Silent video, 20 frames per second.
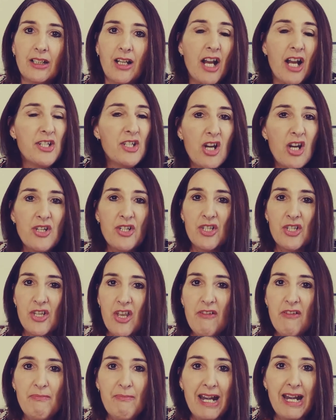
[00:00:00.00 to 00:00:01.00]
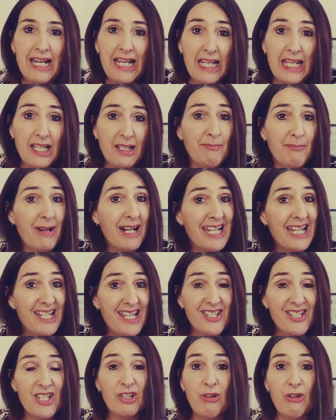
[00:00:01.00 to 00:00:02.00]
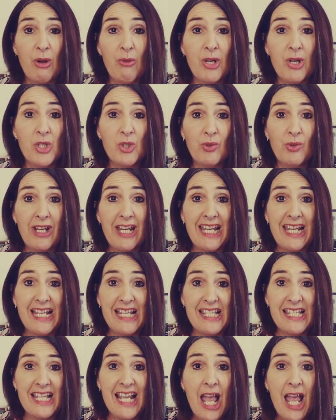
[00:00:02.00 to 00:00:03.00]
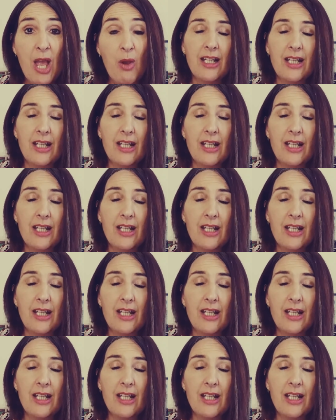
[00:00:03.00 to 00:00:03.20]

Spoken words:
I don't deserve money, money doesn't grow on trees,